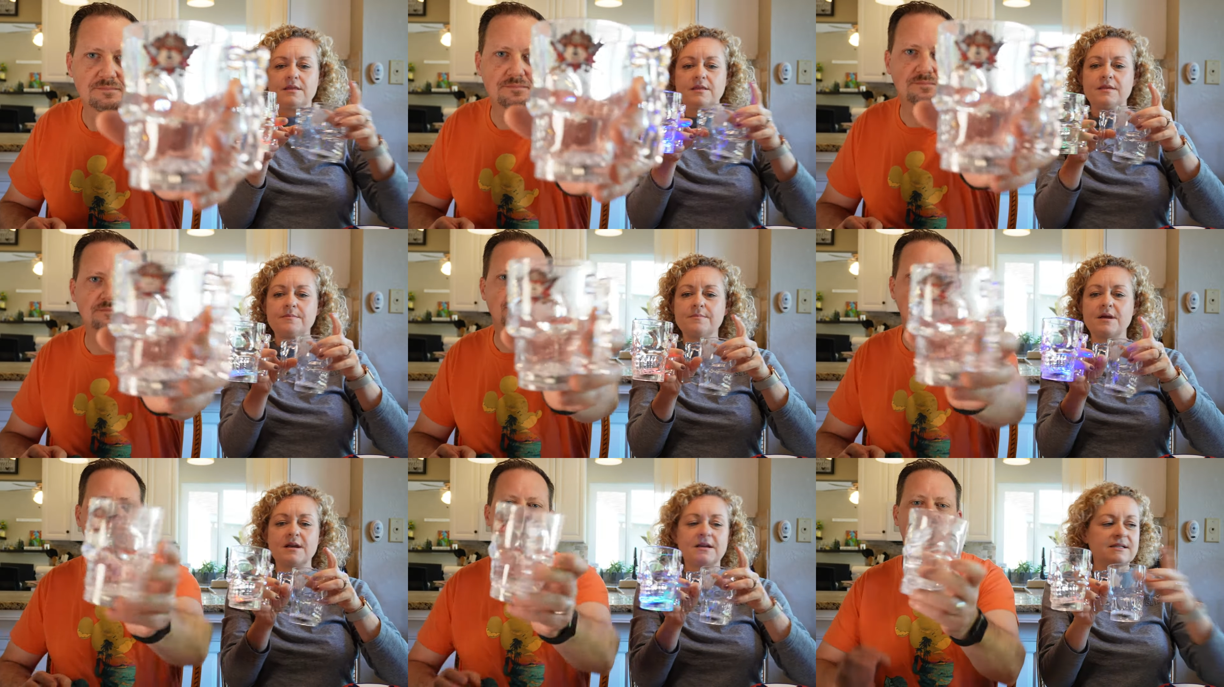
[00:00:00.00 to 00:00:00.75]
Speaker 1: the
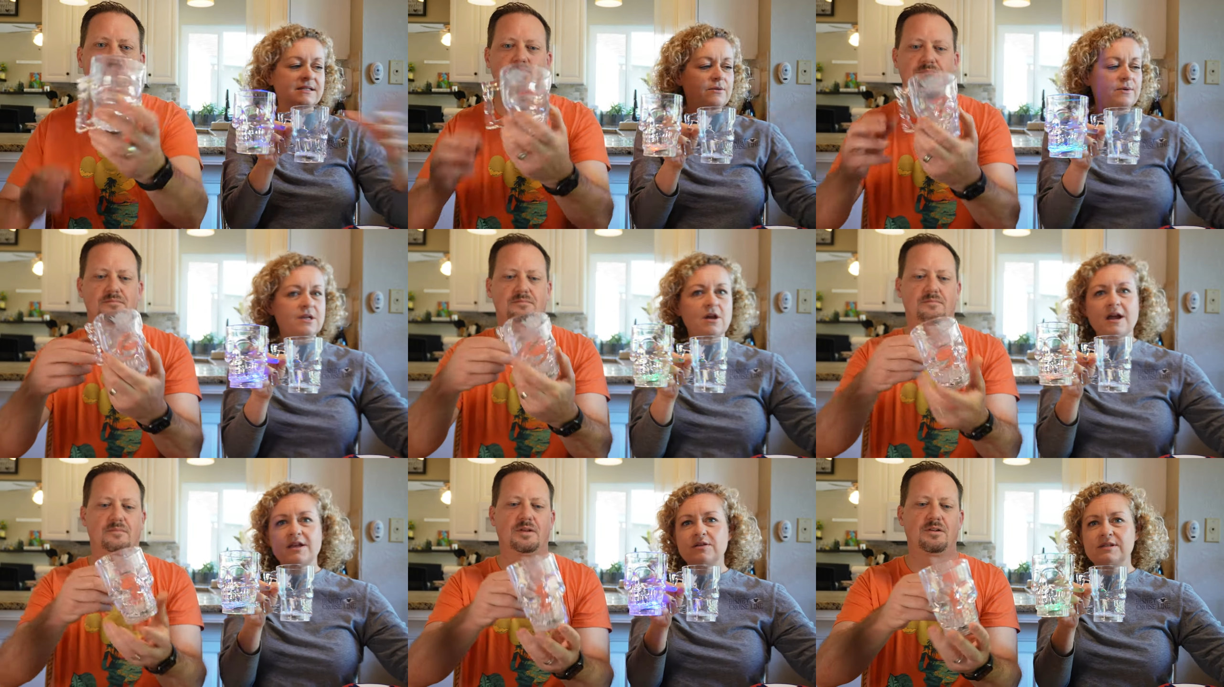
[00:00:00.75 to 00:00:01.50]
mugs that we
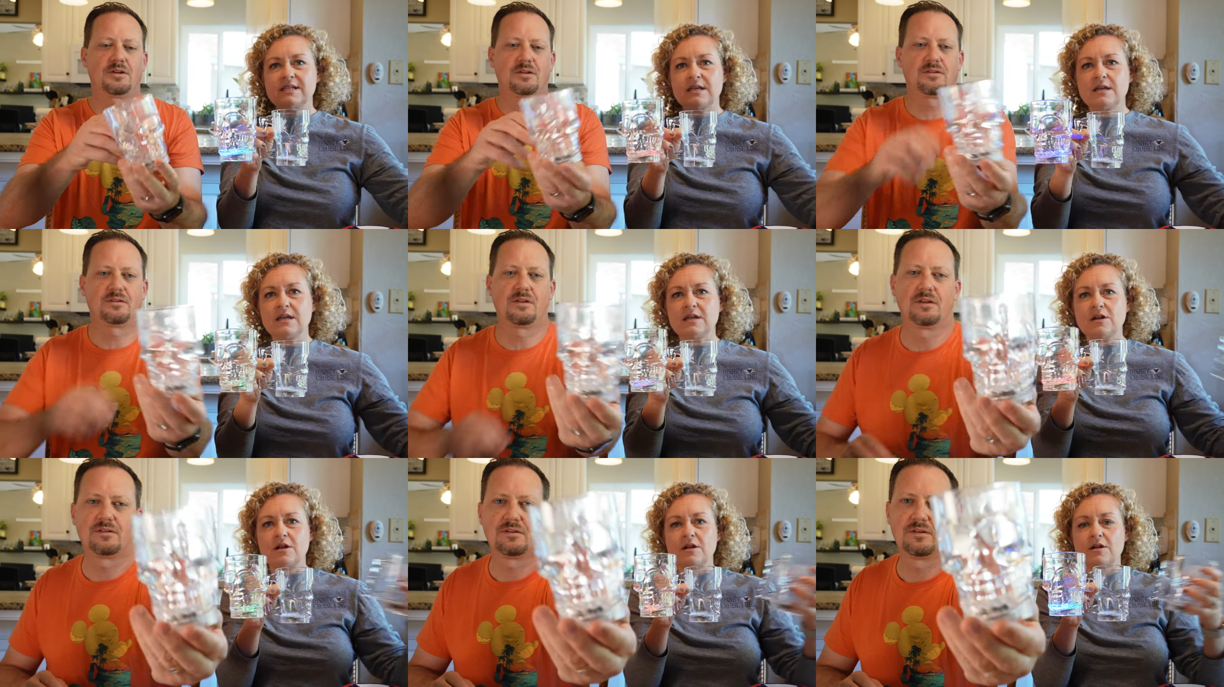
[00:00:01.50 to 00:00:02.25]
got. You'll
Speaker 2: you see could, it
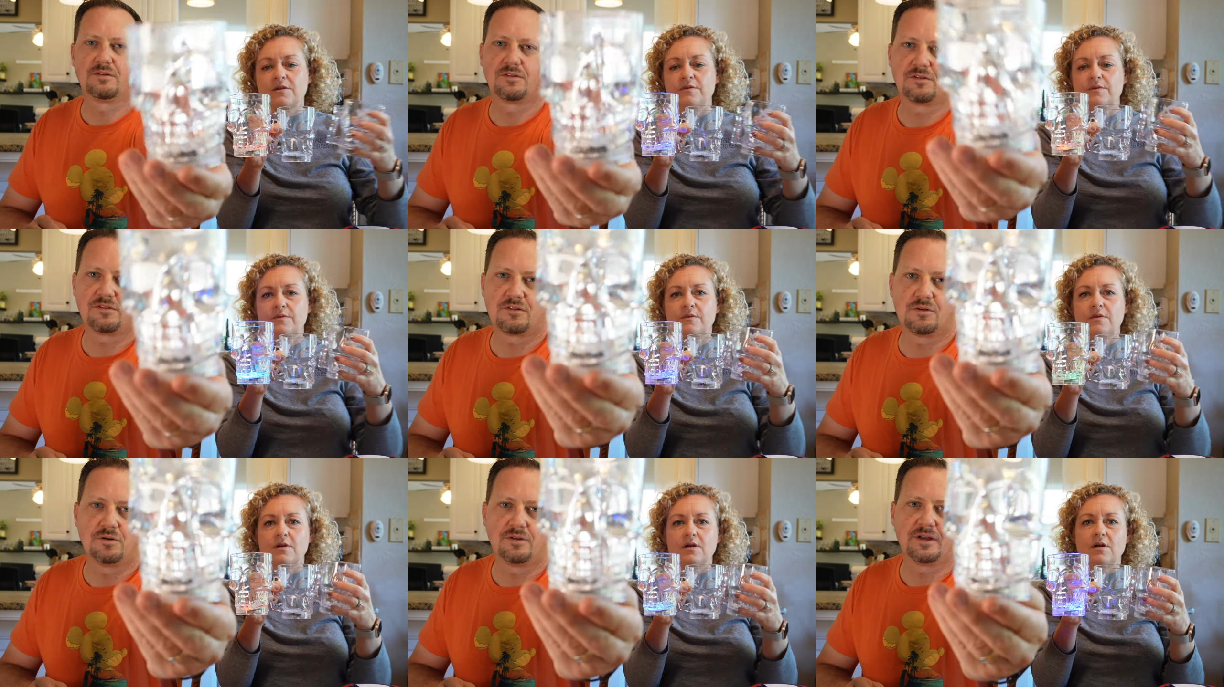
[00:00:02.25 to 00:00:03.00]
in our... There's a
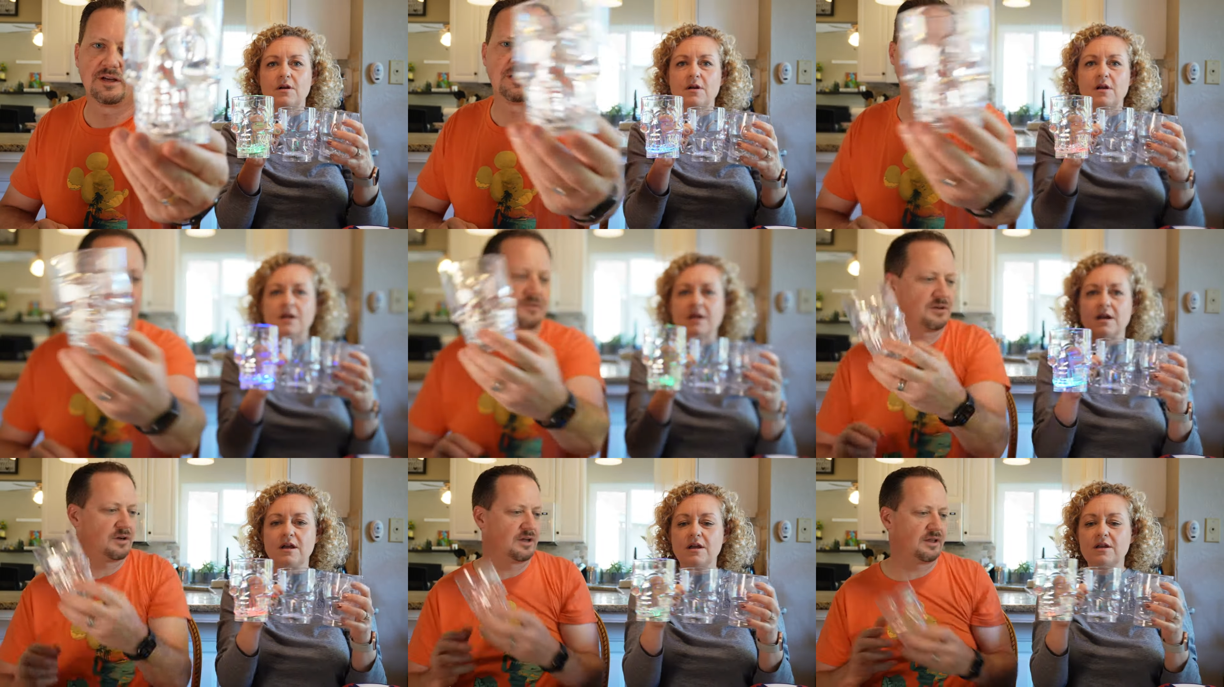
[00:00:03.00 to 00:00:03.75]
skull there, and they
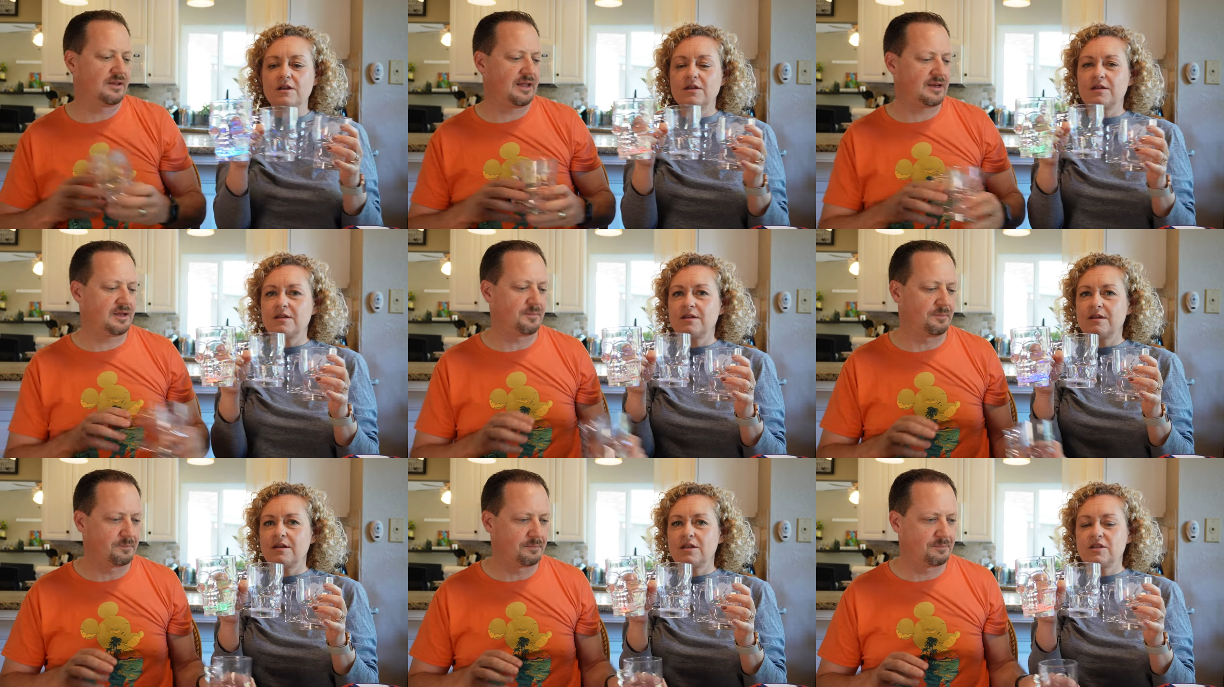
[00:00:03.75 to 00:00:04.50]
turn on, light
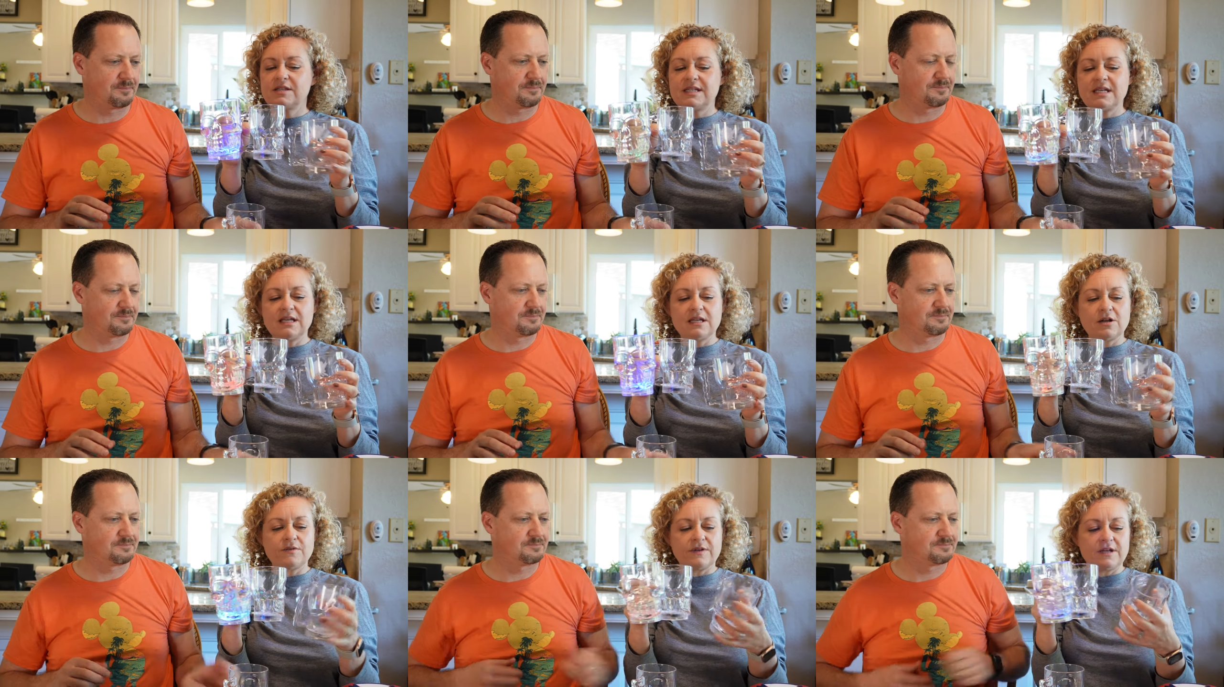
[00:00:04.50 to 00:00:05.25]
up.
Speaker 1: You'll see it
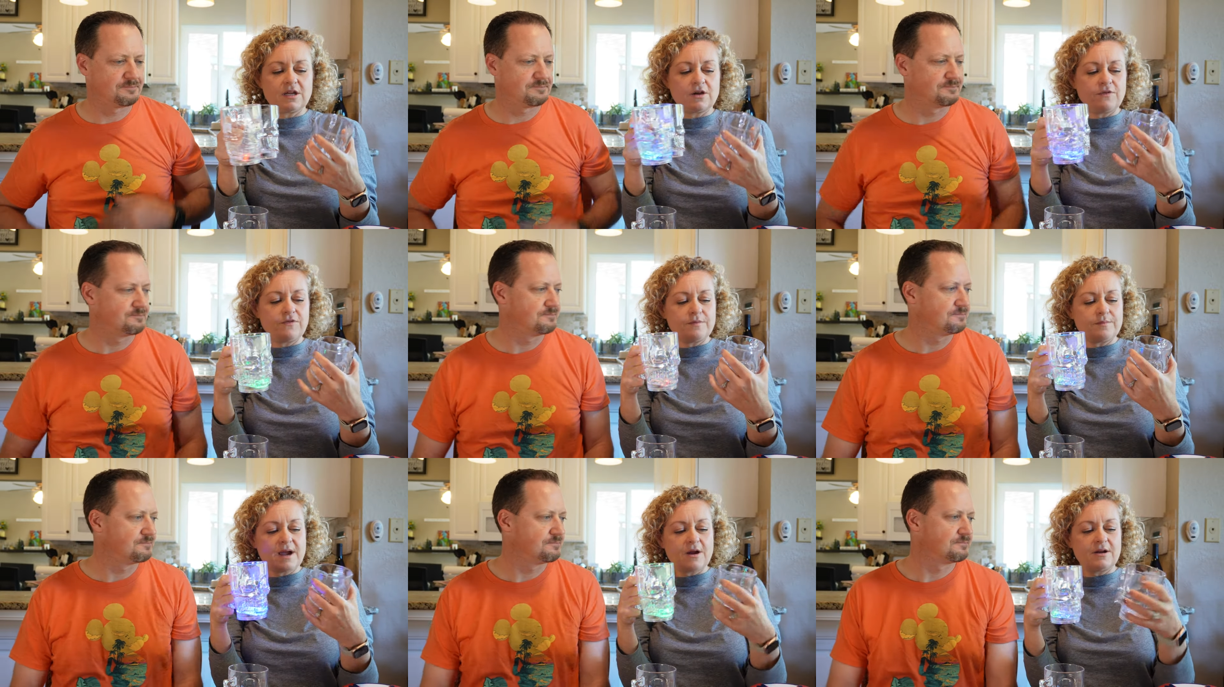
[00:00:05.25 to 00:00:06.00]
in our video
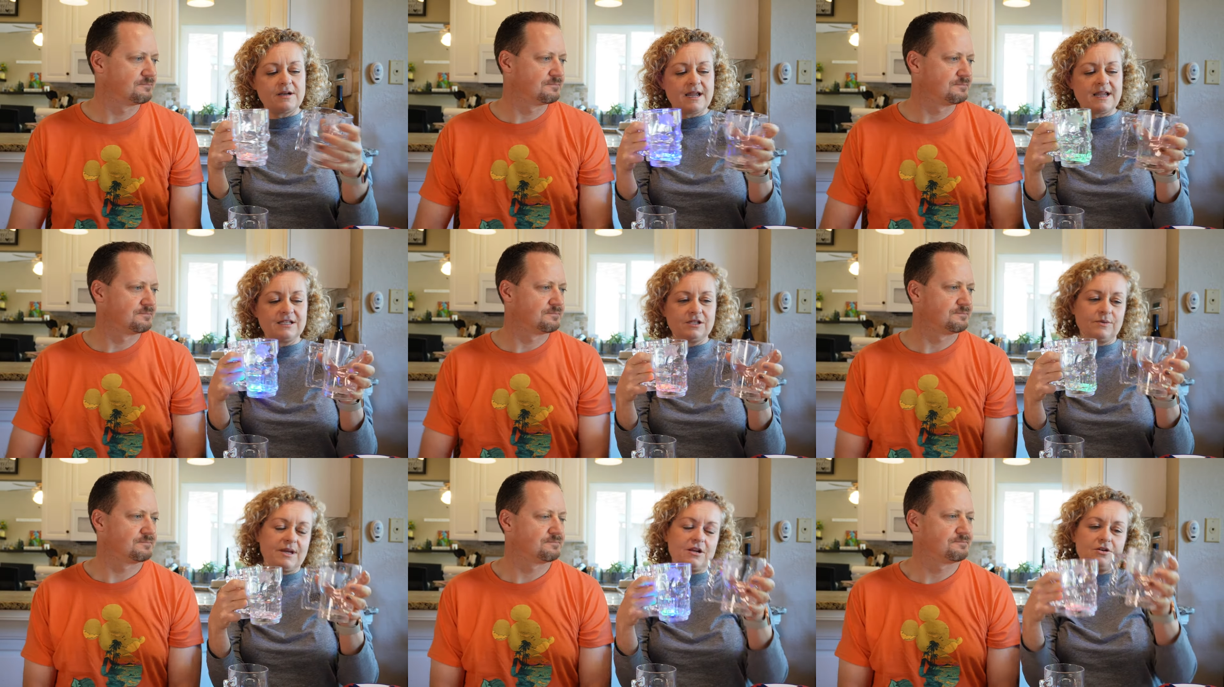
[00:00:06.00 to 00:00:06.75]
from Pirate Night.
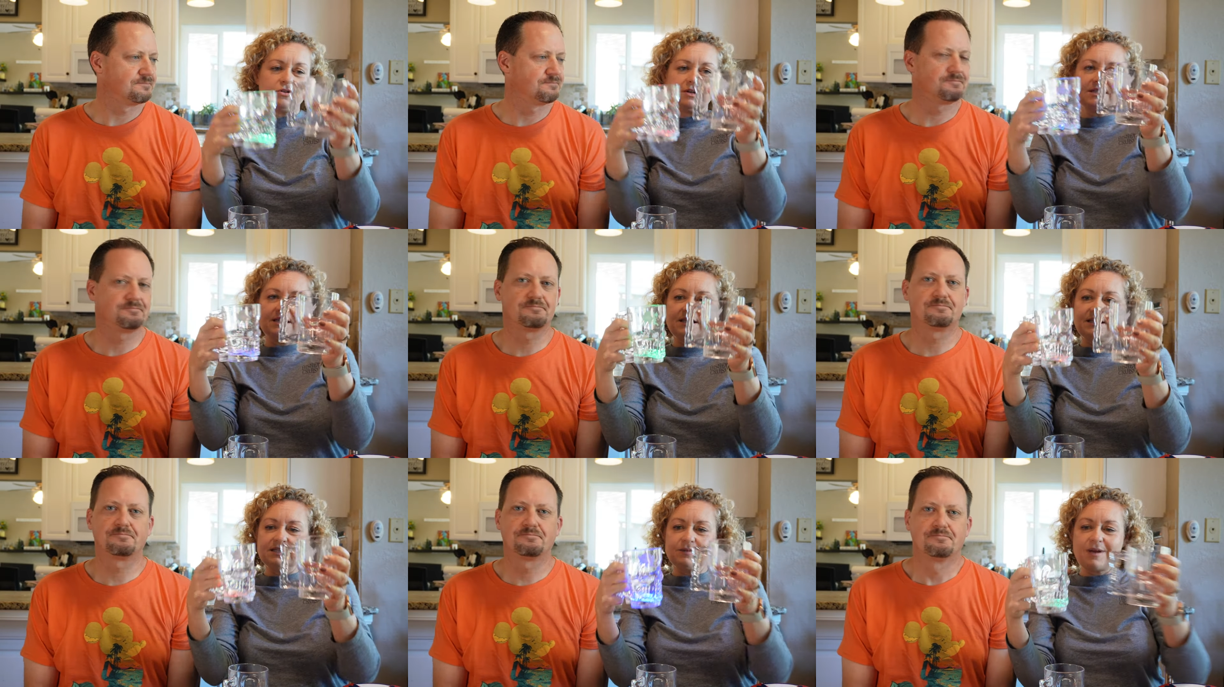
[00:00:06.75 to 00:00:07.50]
So we had our drinks in these on